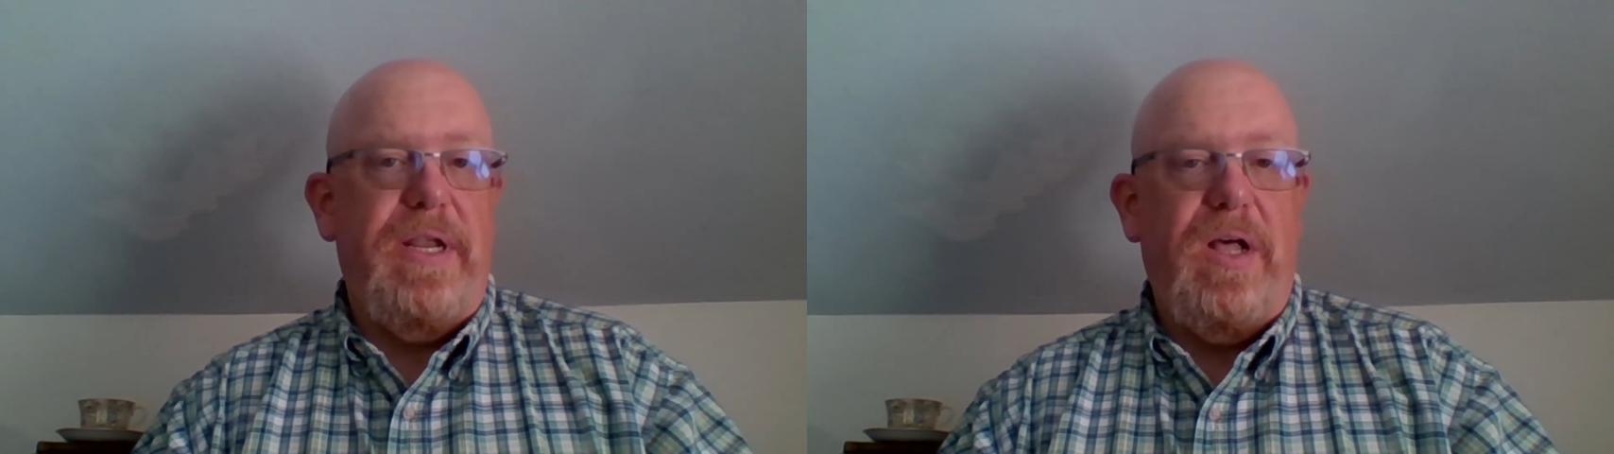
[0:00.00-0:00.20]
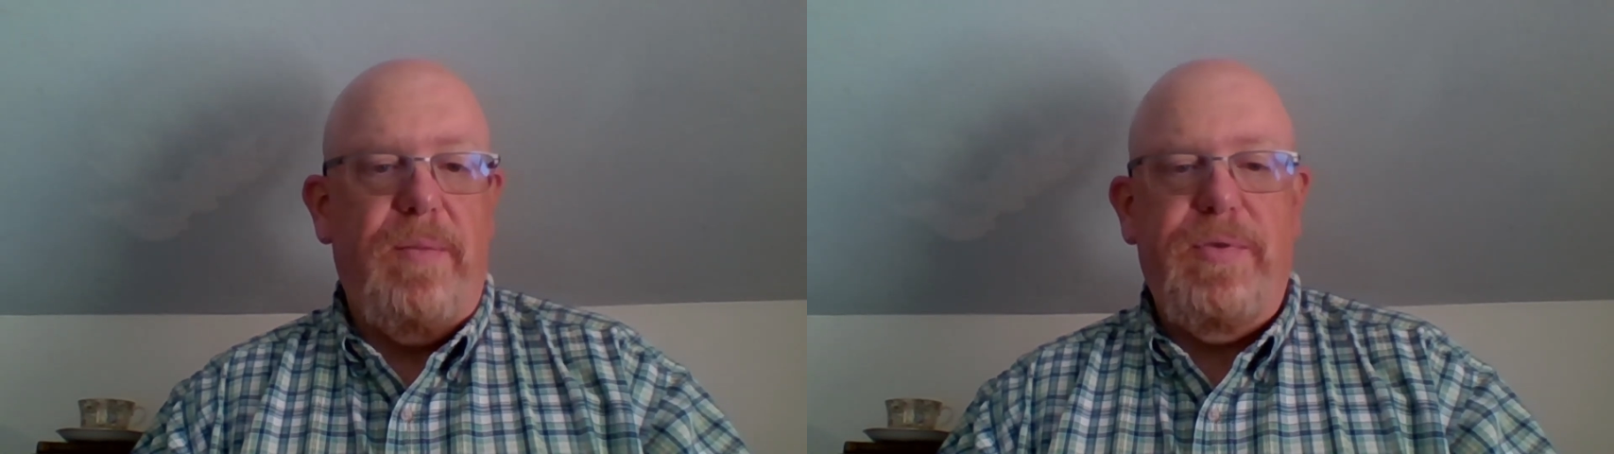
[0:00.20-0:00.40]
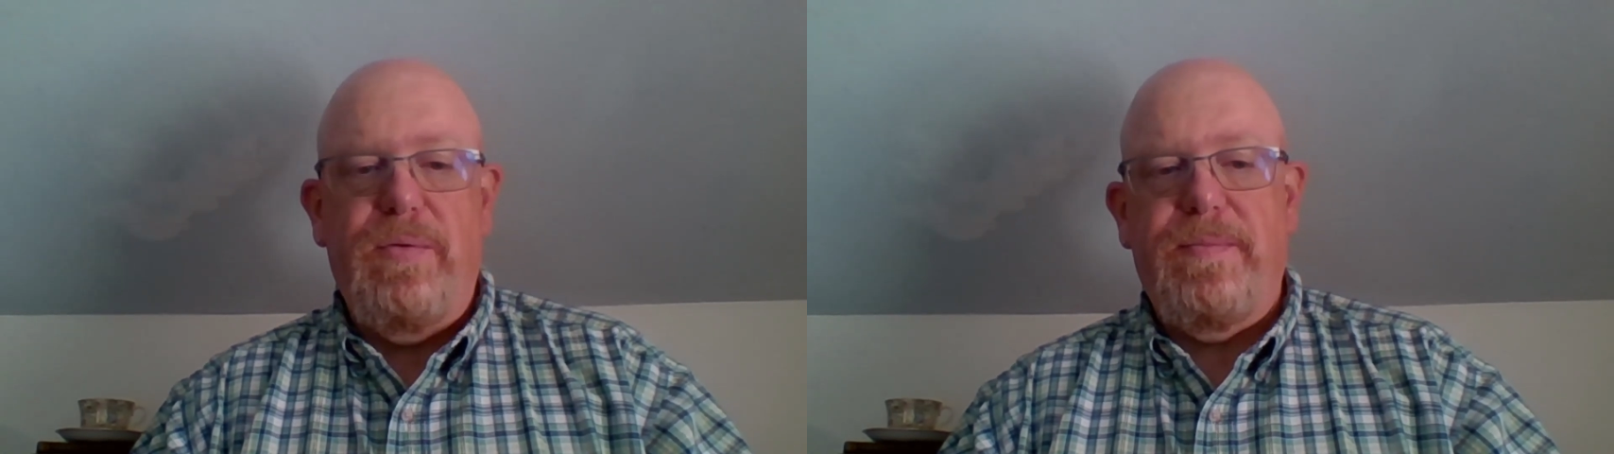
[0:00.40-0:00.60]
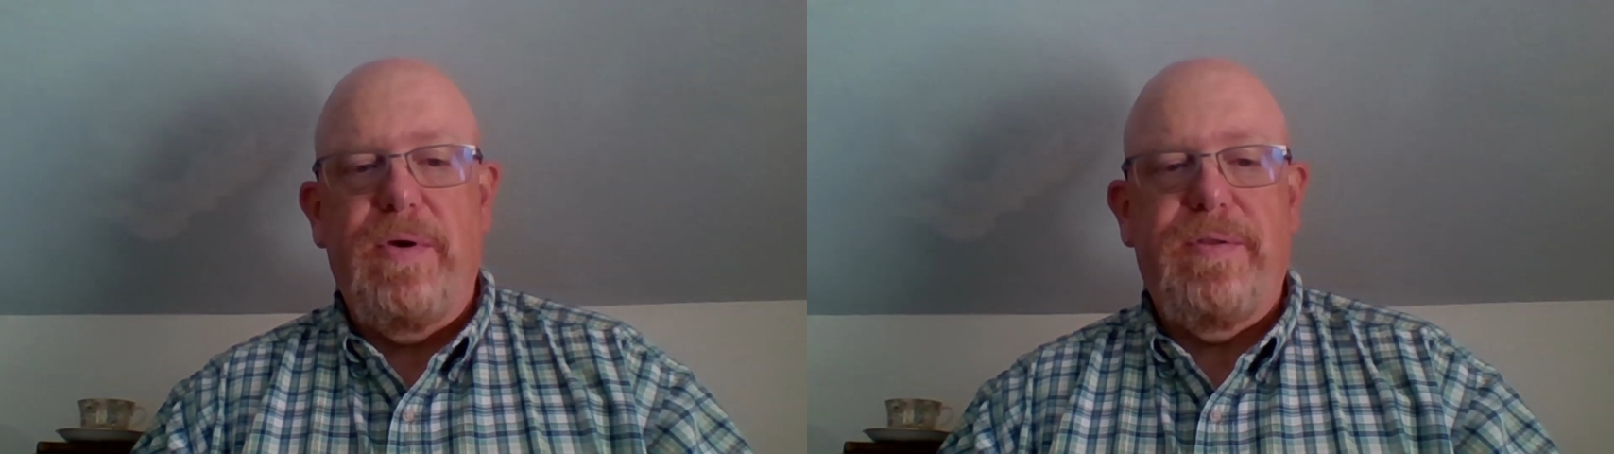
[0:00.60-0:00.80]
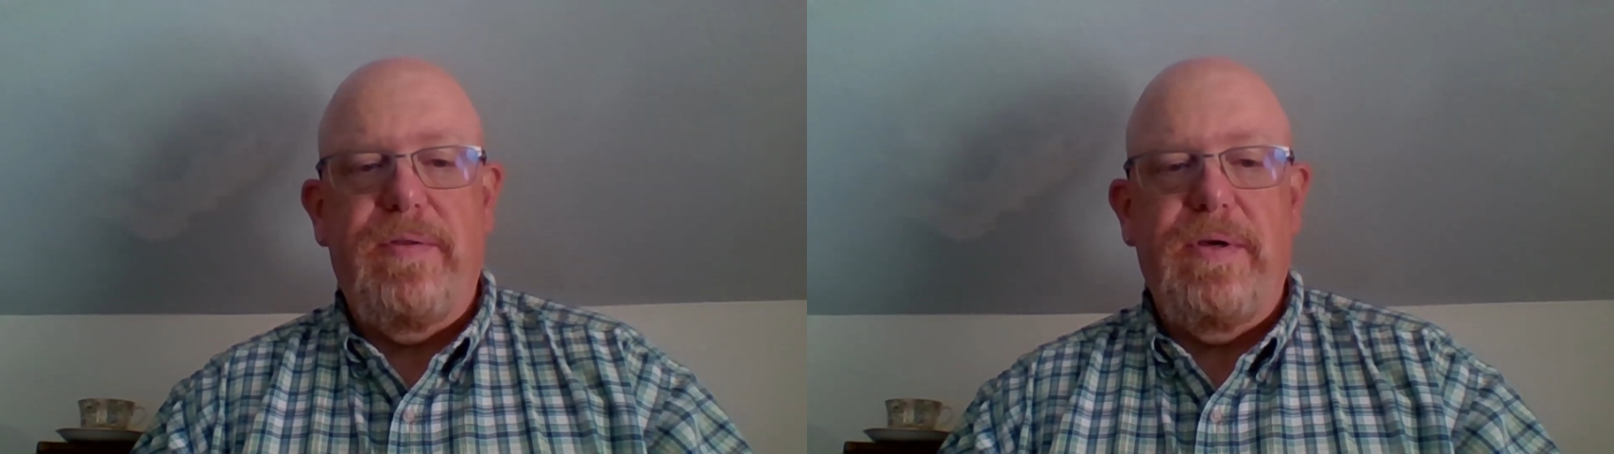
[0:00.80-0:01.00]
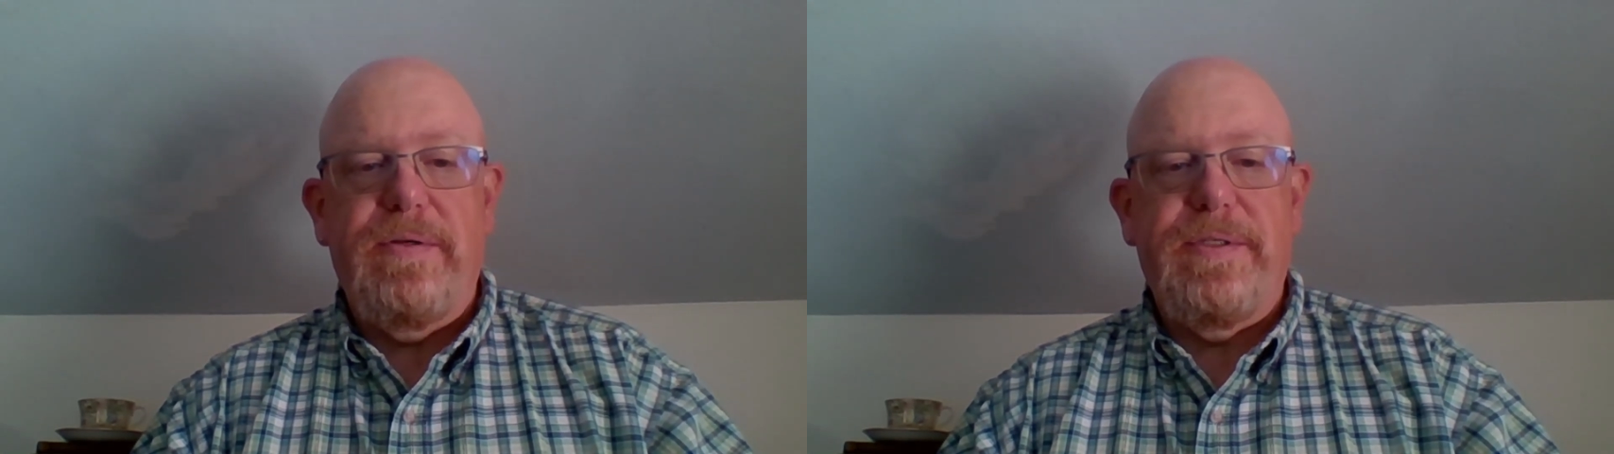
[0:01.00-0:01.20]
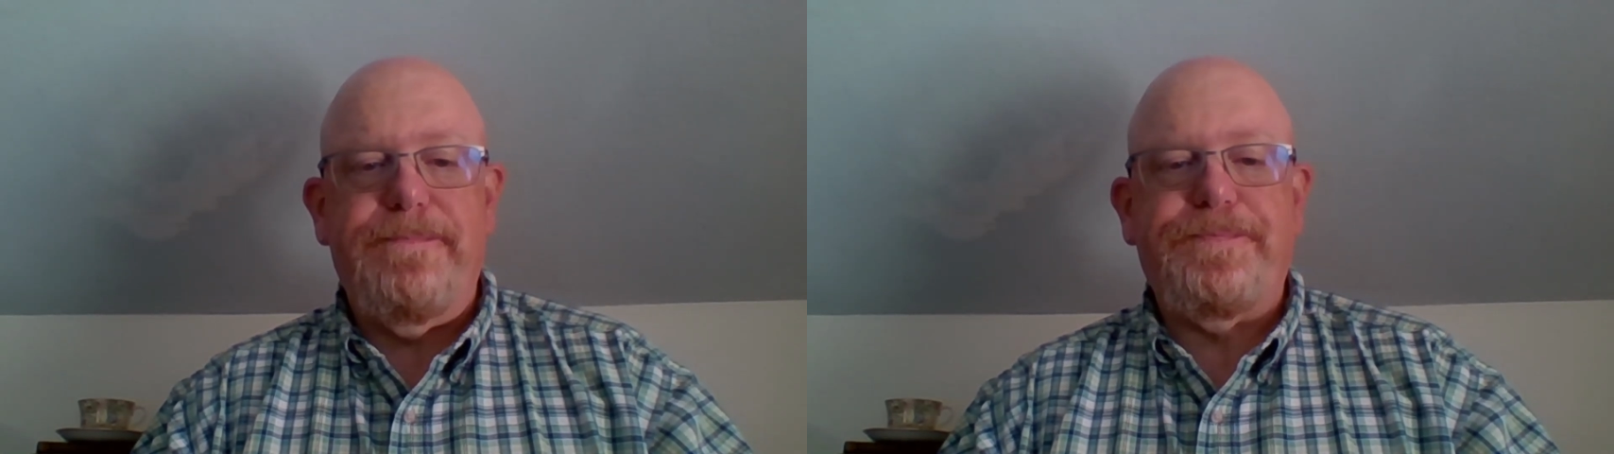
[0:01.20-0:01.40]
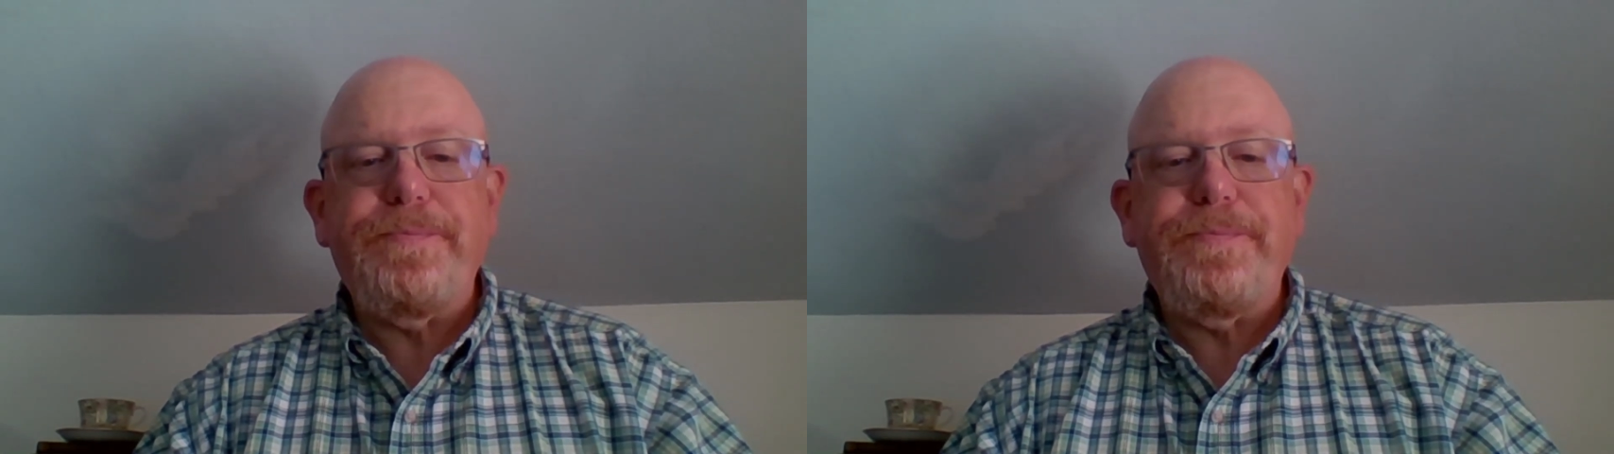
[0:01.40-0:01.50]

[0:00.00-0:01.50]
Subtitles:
to help you with both of those.